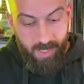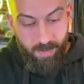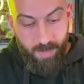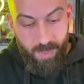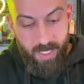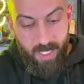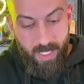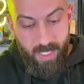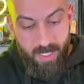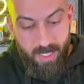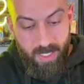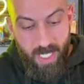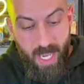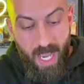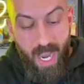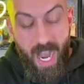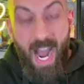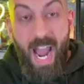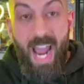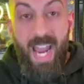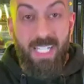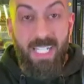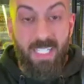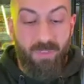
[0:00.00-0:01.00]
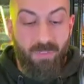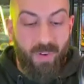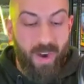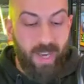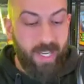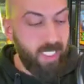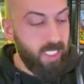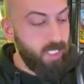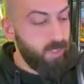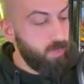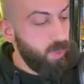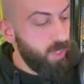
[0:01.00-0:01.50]
because I had to find
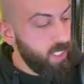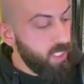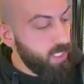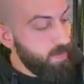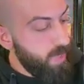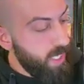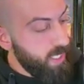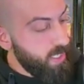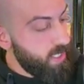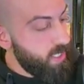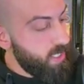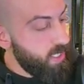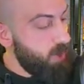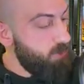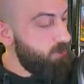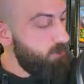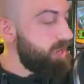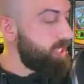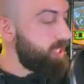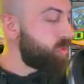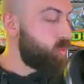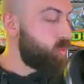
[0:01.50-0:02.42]
inspiration myself as